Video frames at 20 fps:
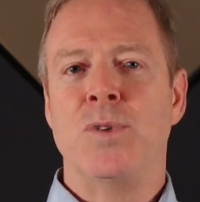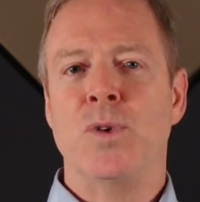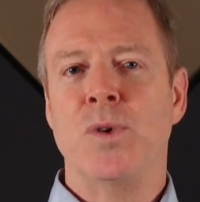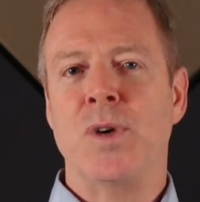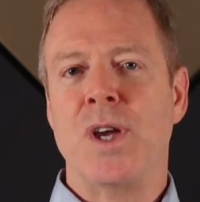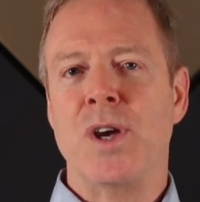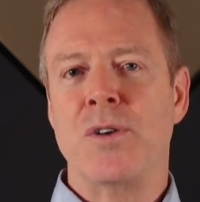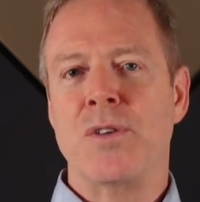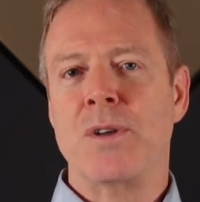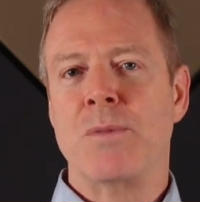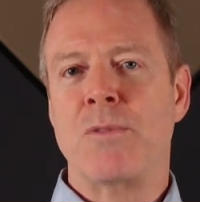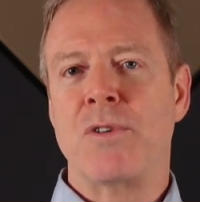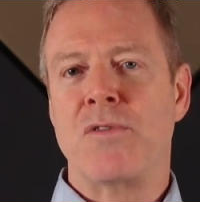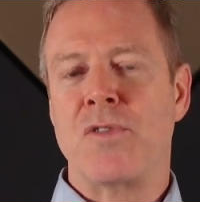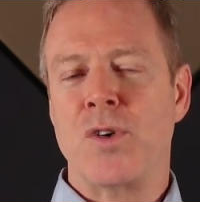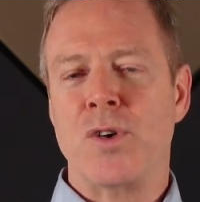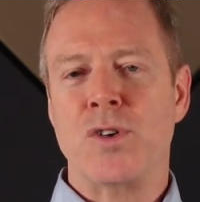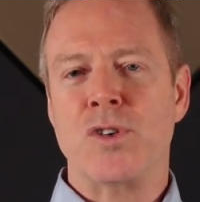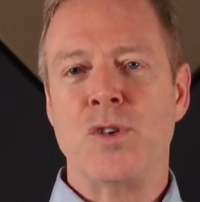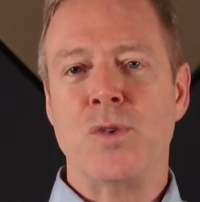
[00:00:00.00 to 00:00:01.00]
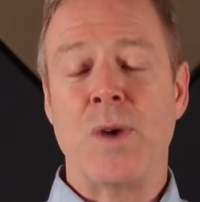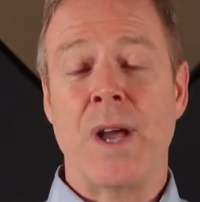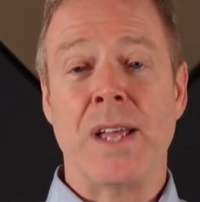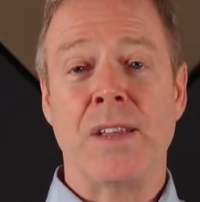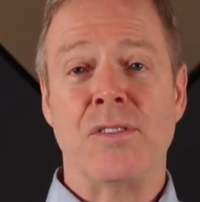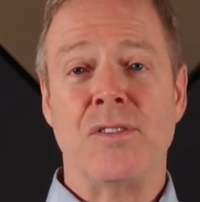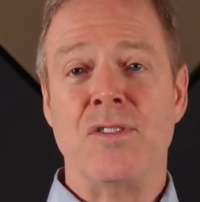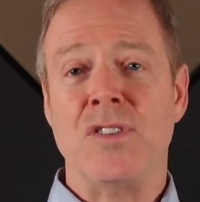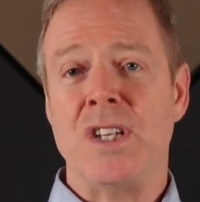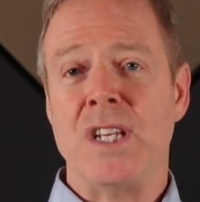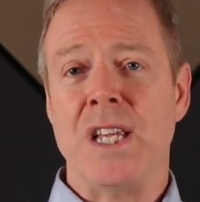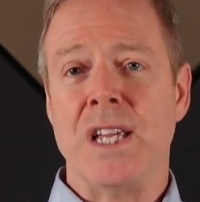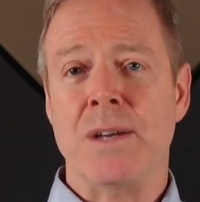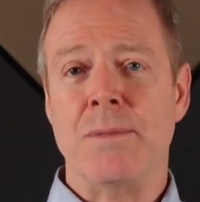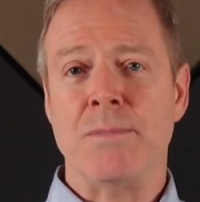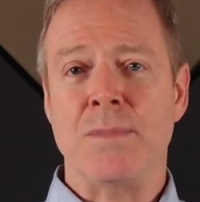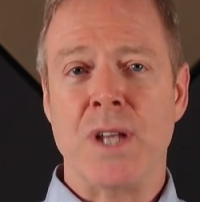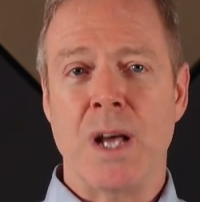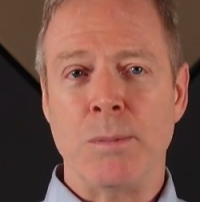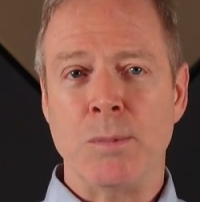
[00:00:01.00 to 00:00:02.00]
You'll hear them referred to as
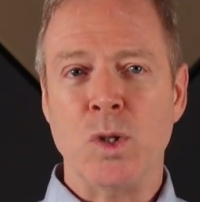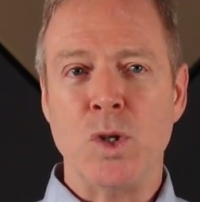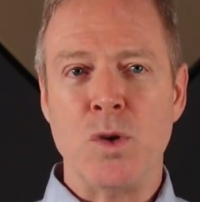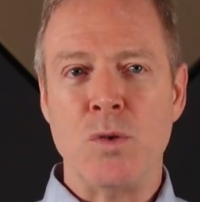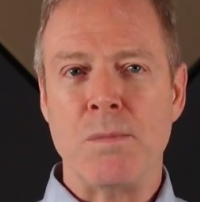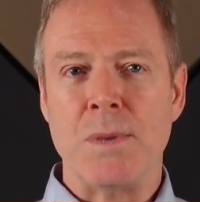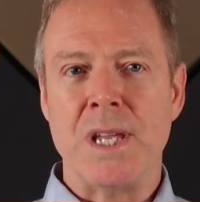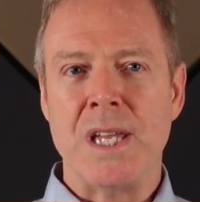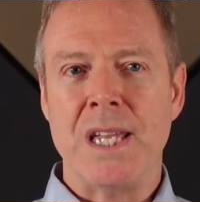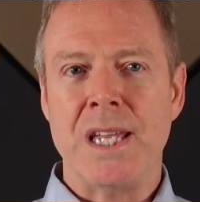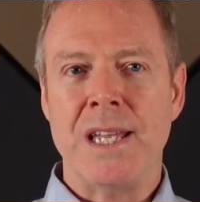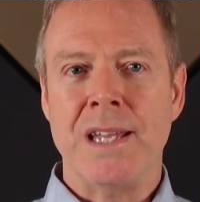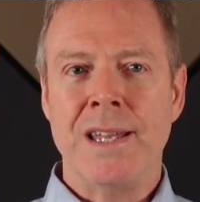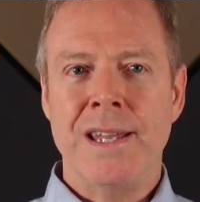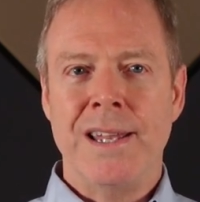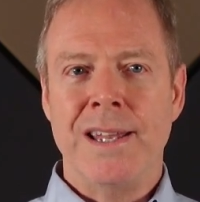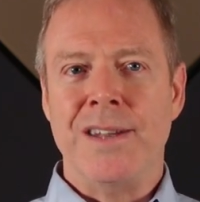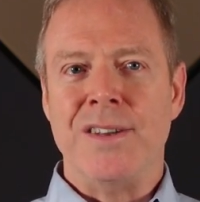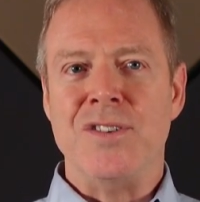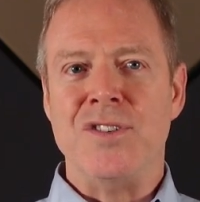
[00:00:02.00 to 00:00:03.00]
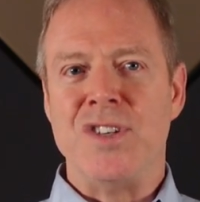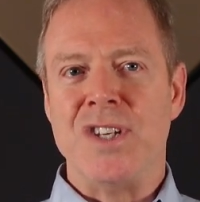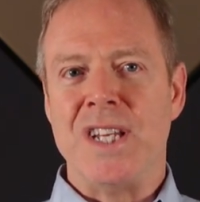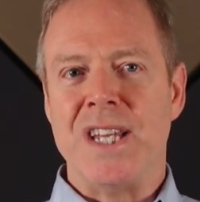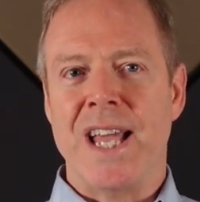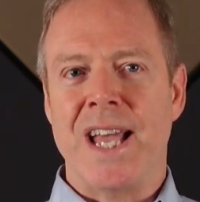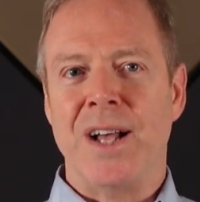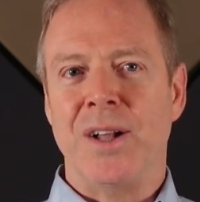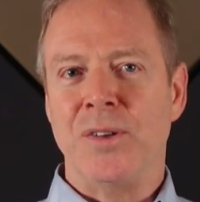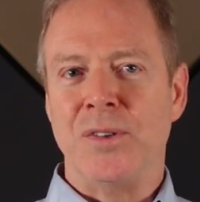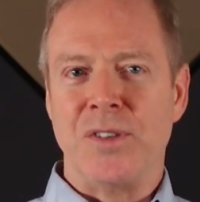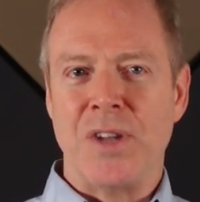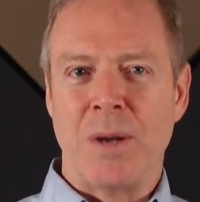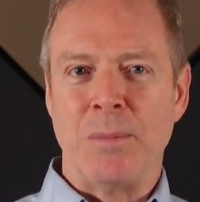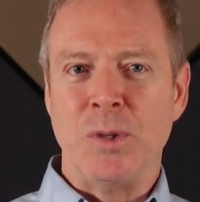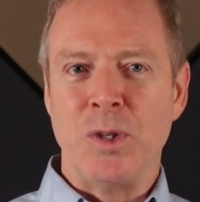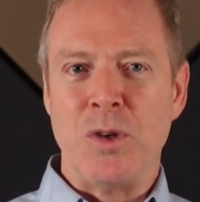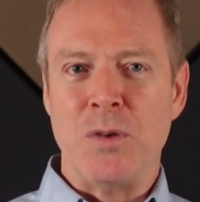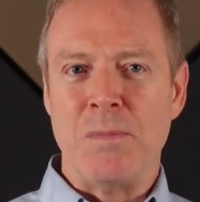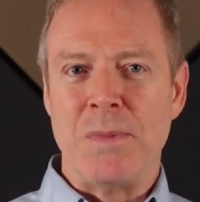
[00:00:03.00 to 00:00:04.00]
GMWB,
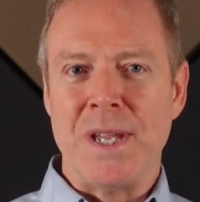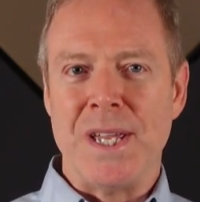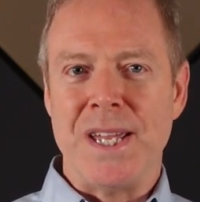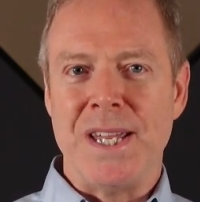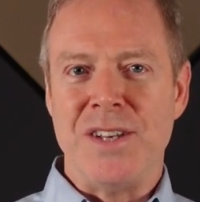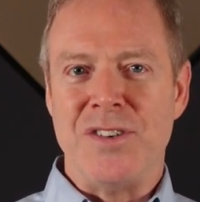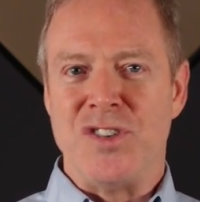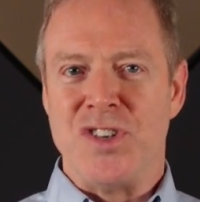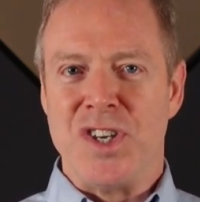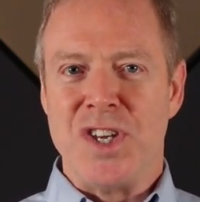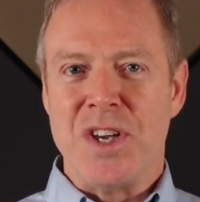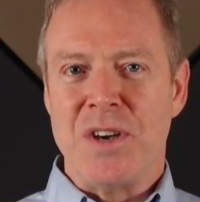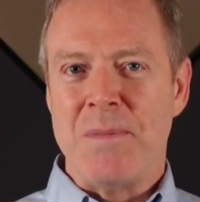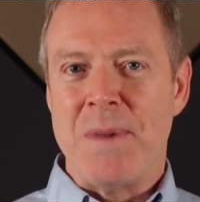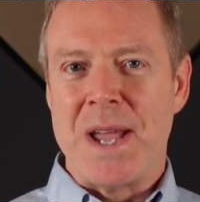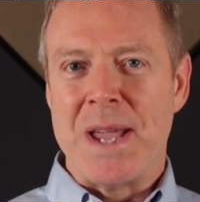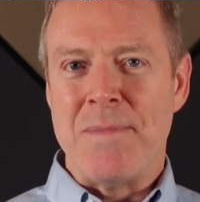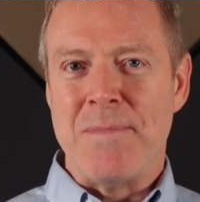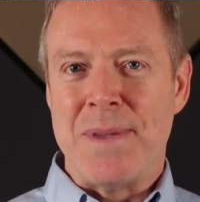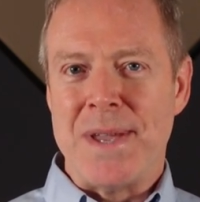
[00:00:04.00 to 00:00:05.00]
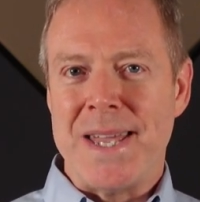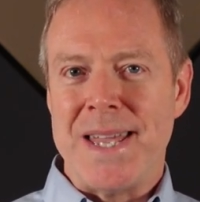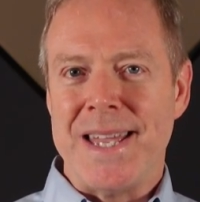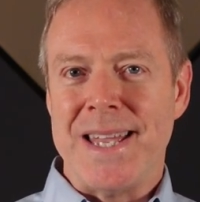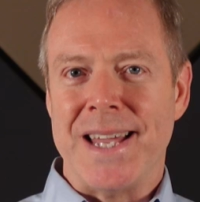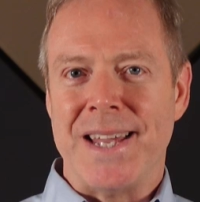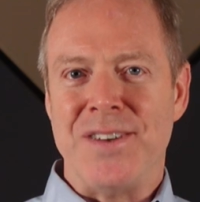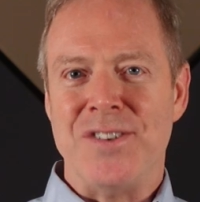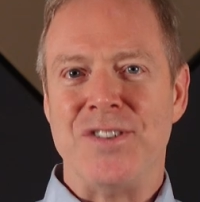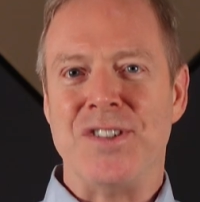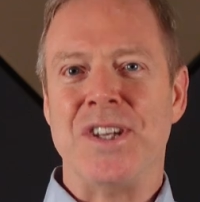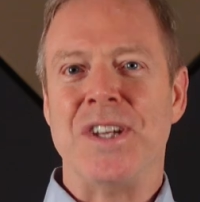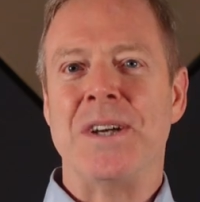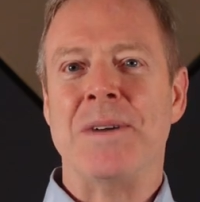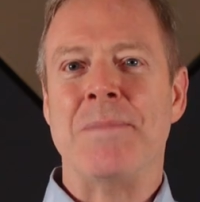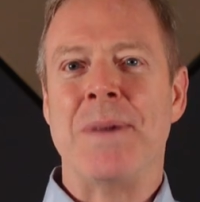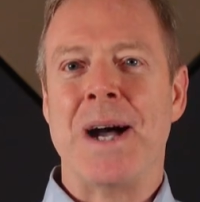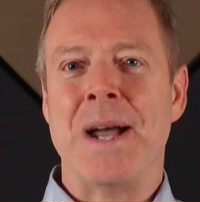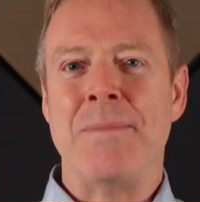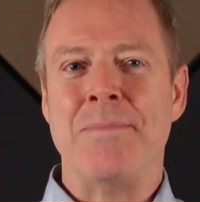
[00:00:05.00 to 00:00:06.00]
GLWB, GMAB, and
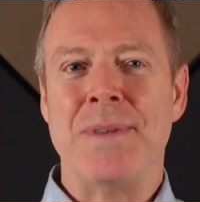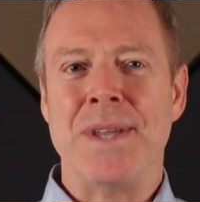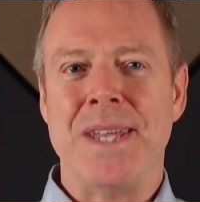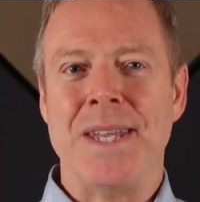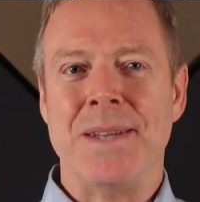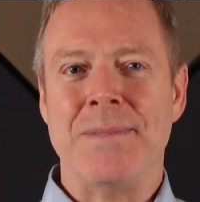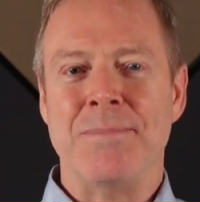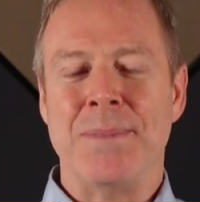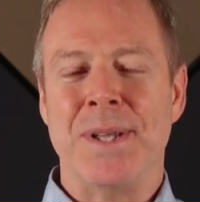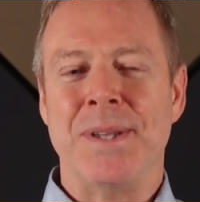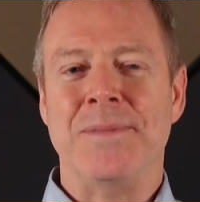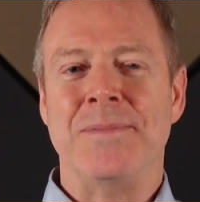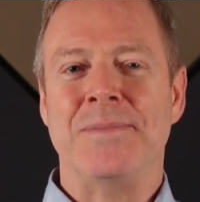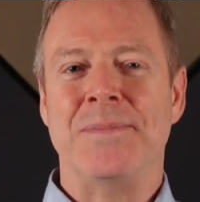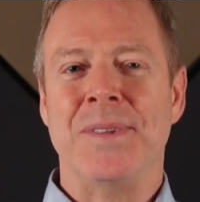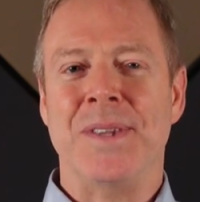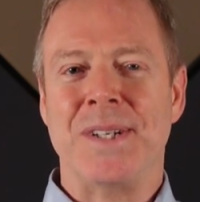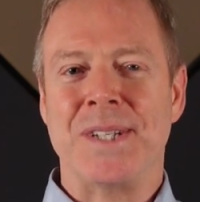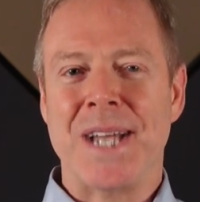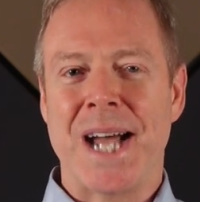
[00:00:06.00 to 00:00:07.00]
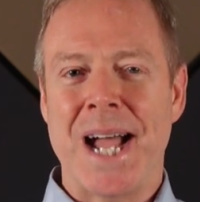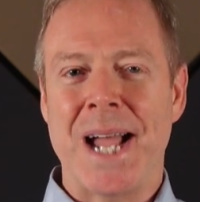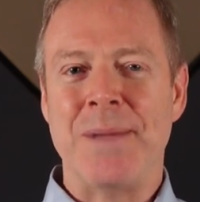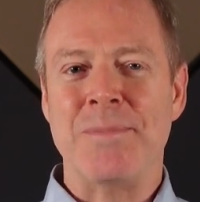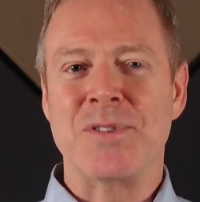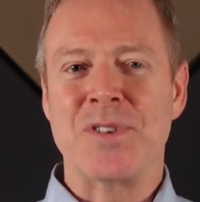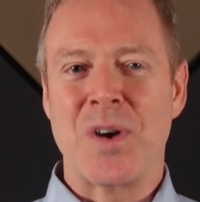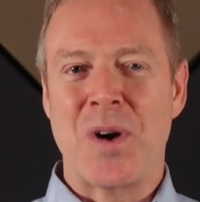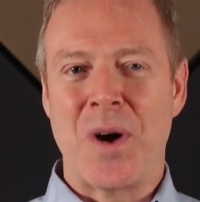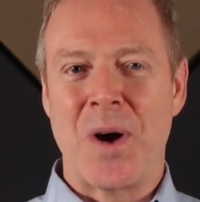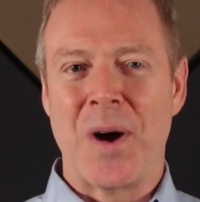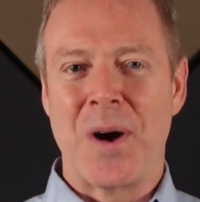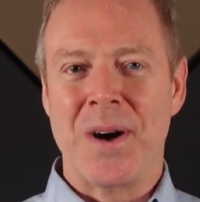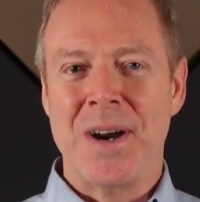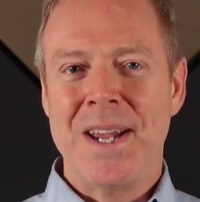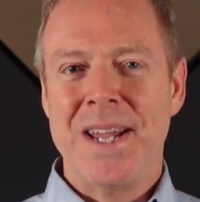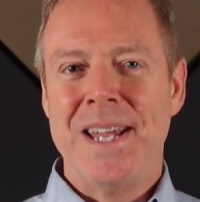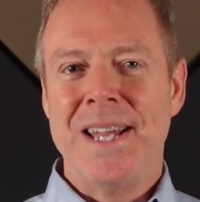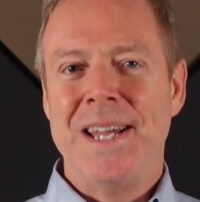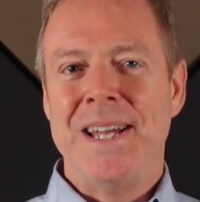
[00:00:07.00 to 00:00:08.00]
GMIB. But the types
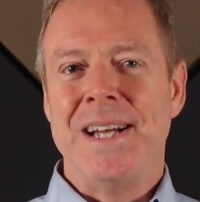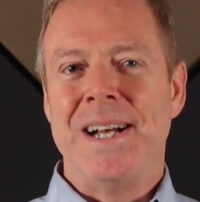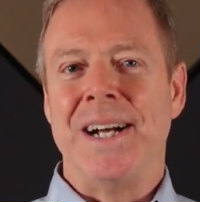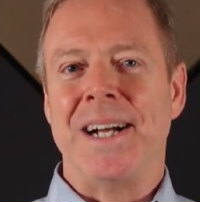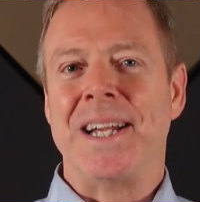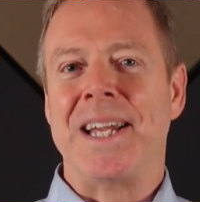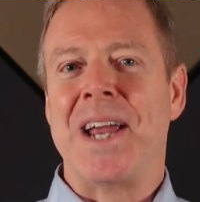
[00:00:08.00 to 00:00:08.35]
are a